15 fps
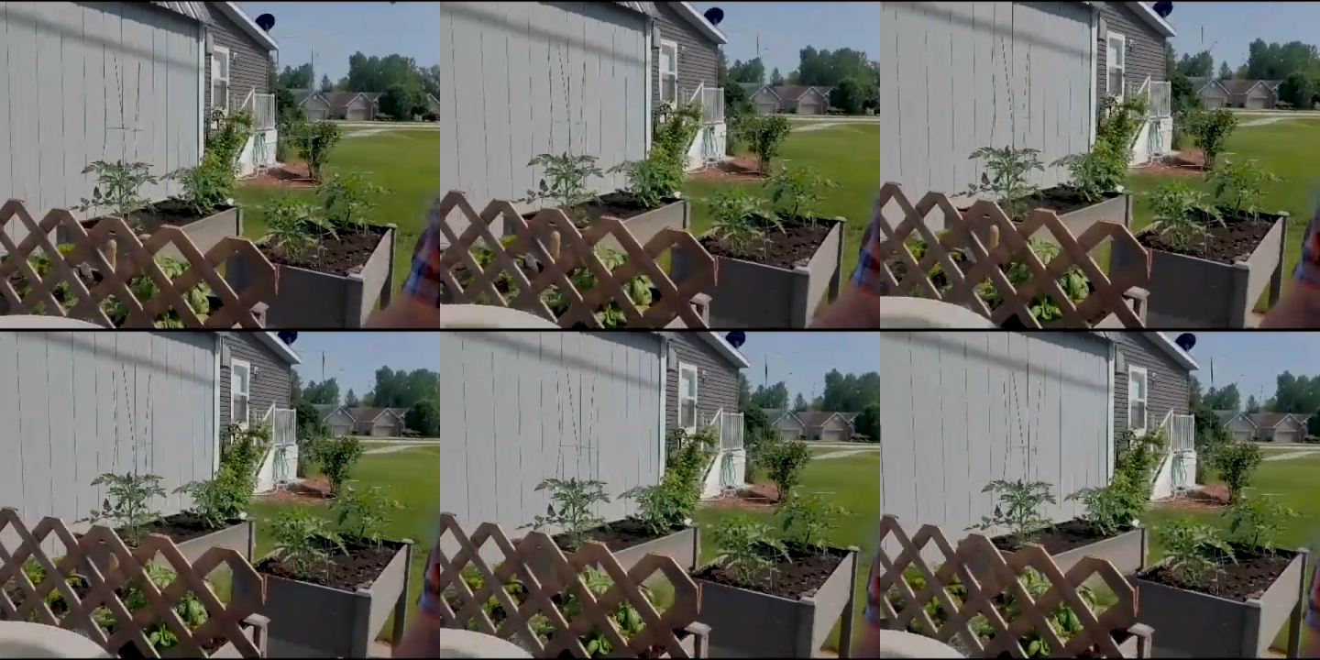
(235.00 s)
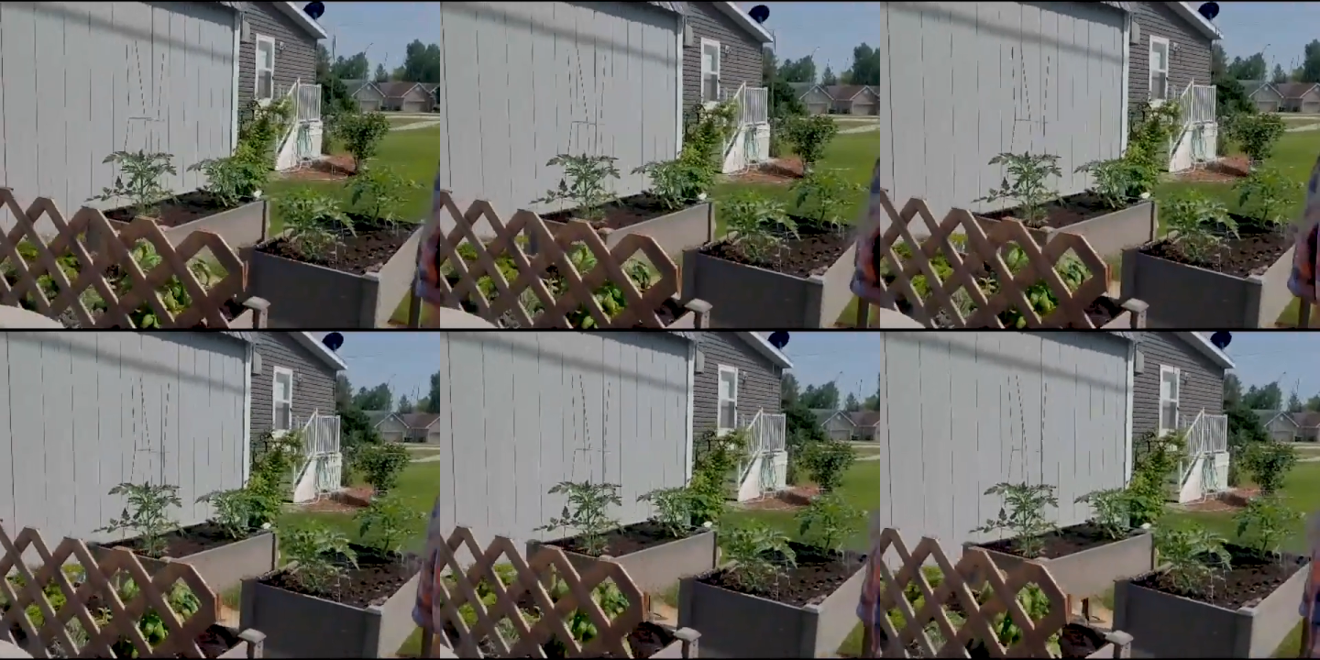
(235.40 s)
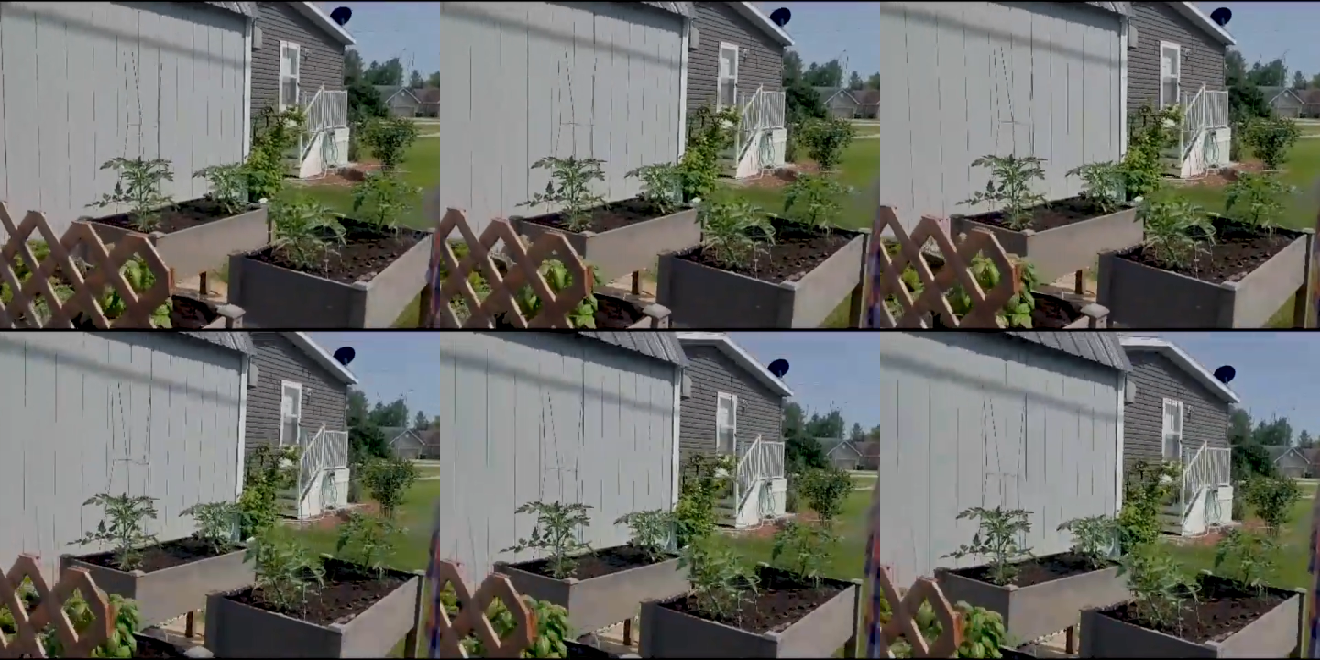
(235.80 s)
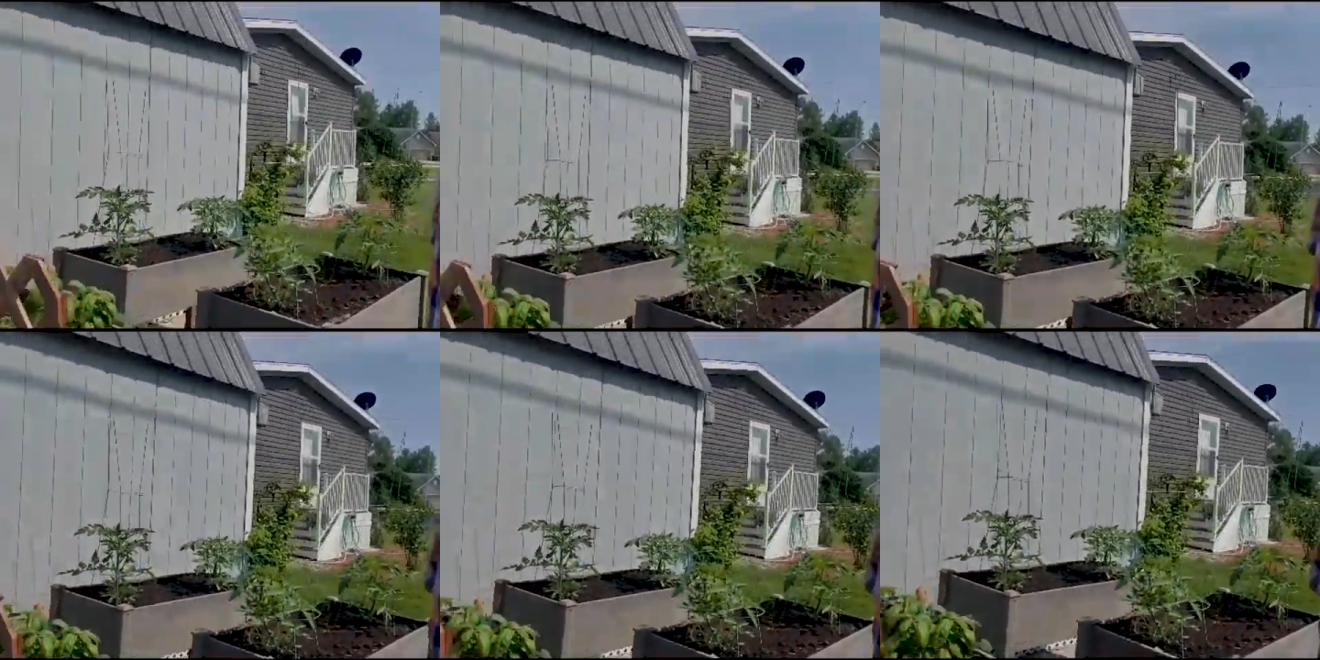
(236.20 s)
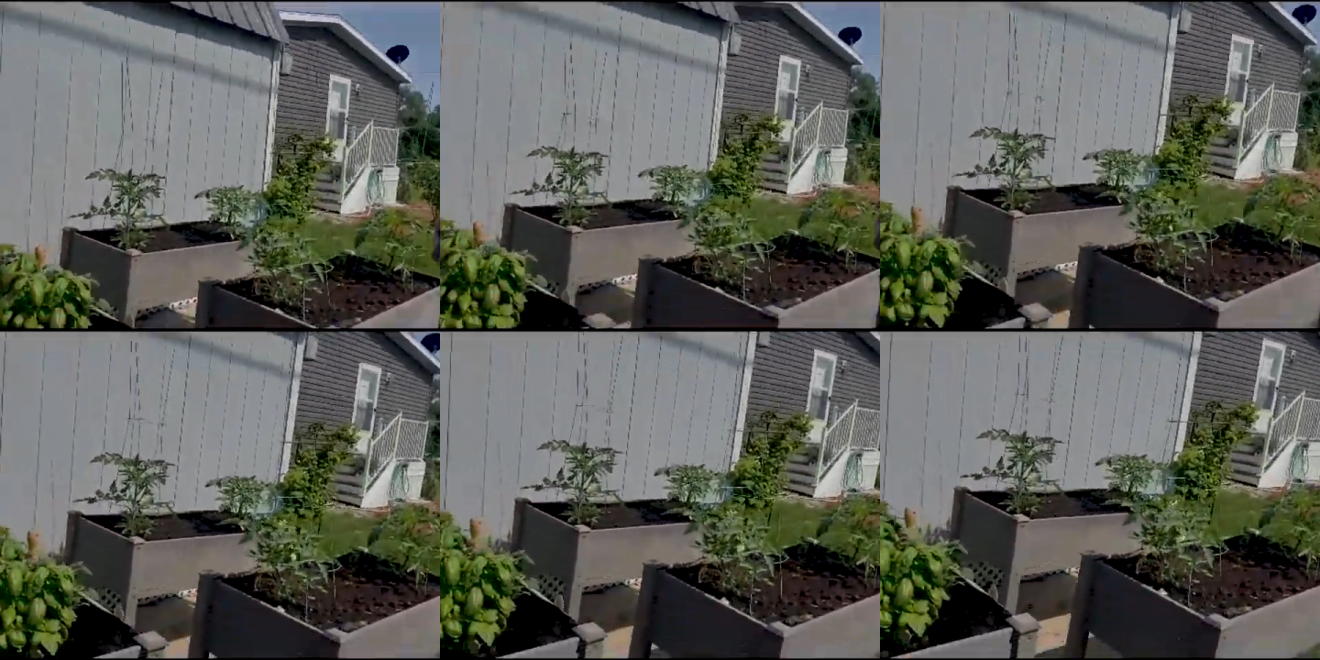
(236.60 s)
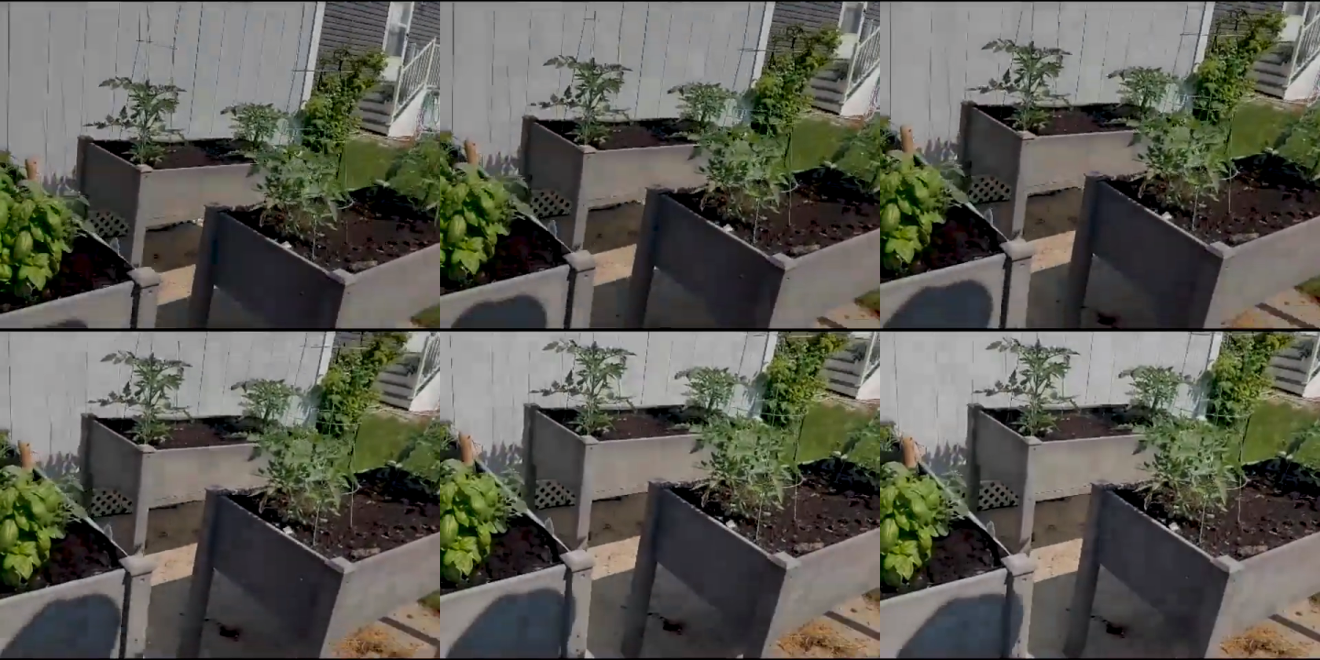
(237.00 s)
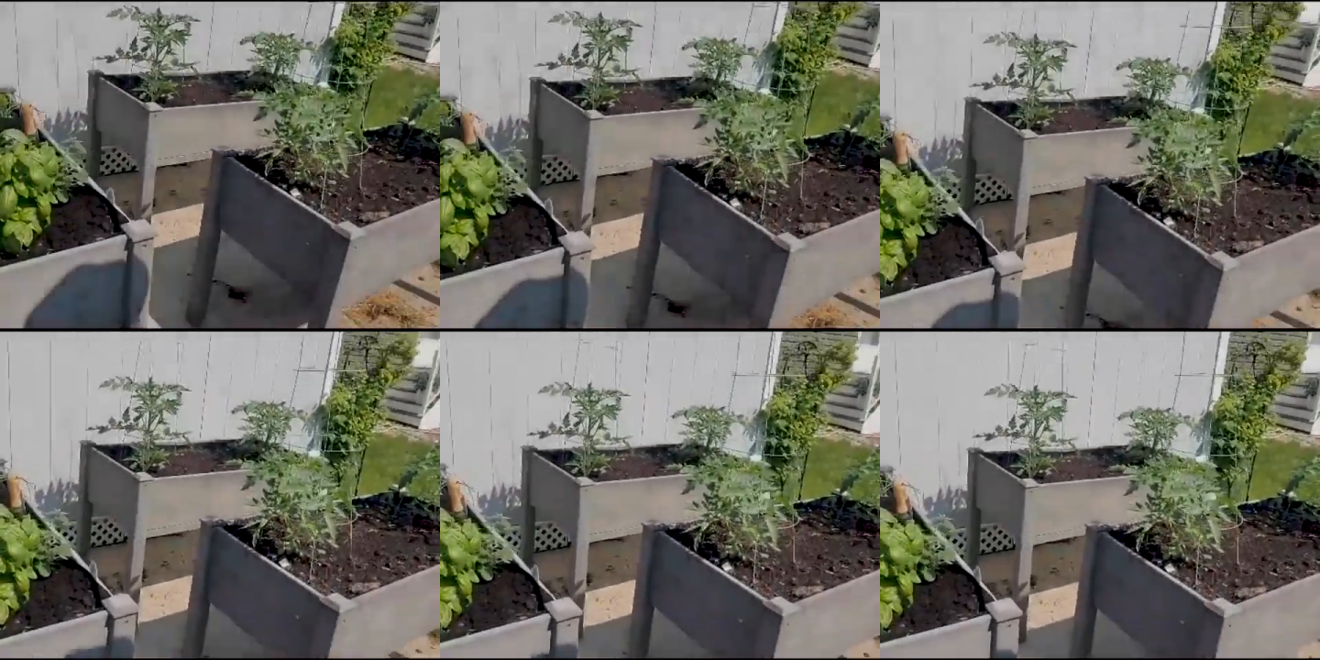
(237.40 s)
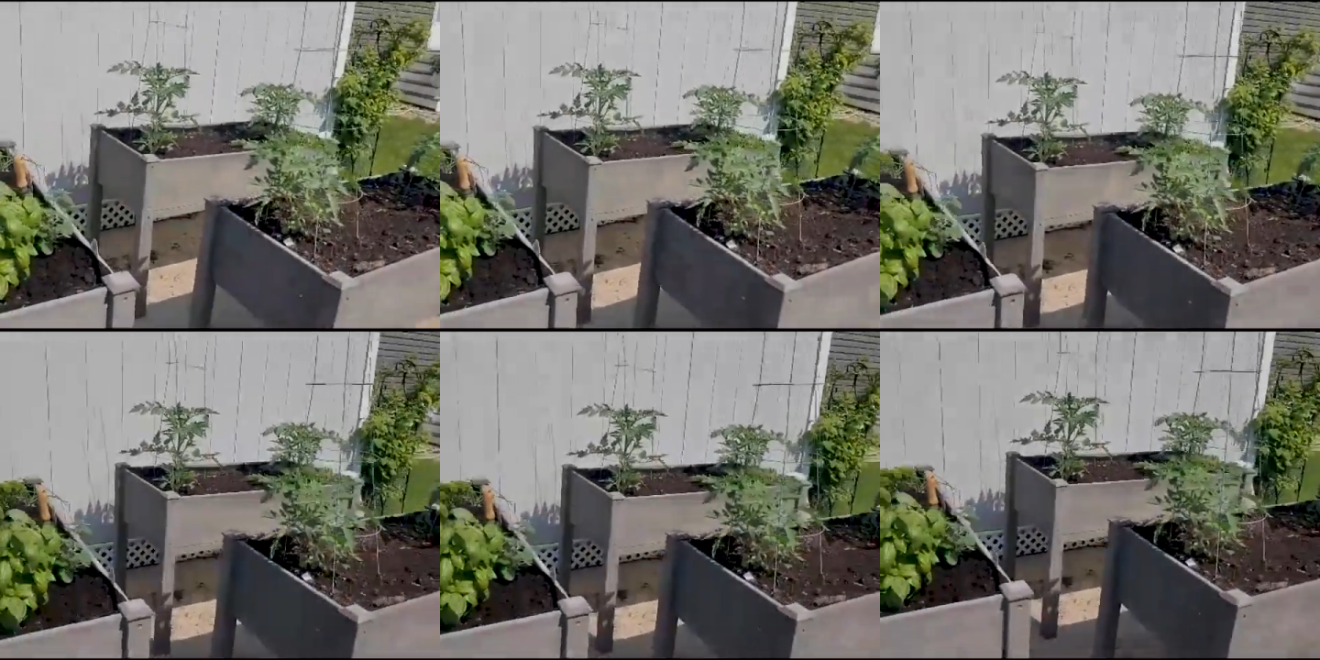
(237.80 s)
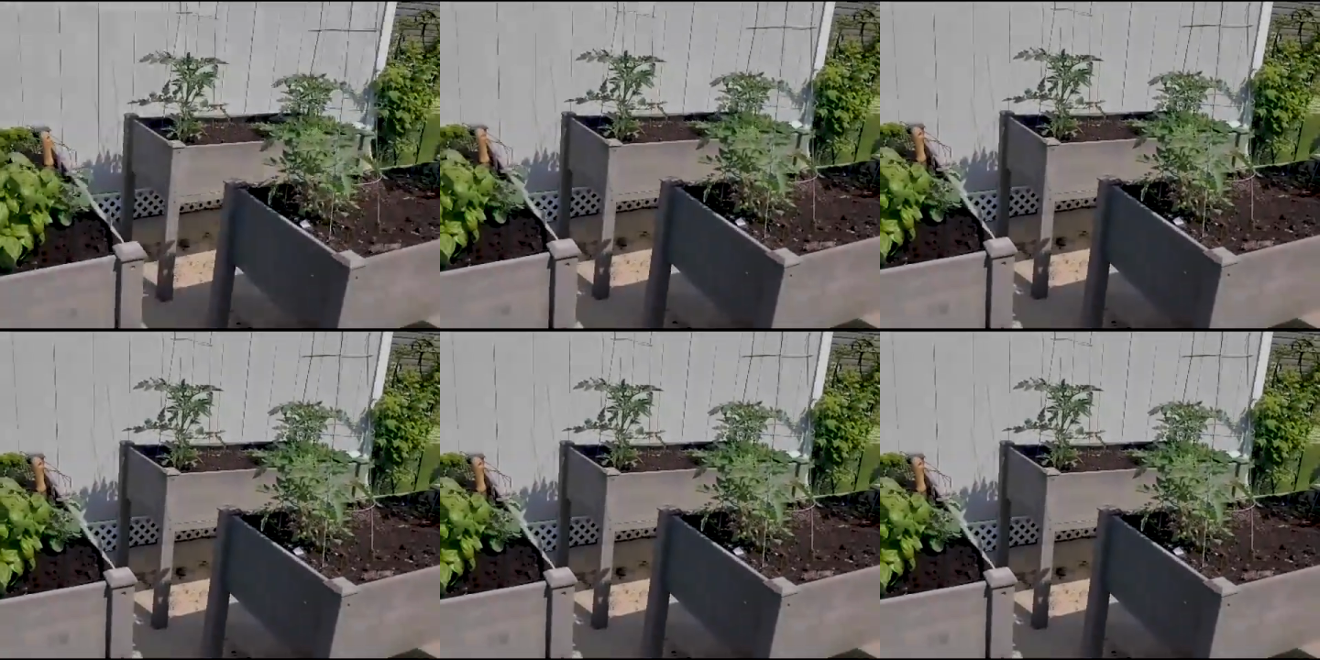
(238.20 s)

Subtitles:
(no speaker visible)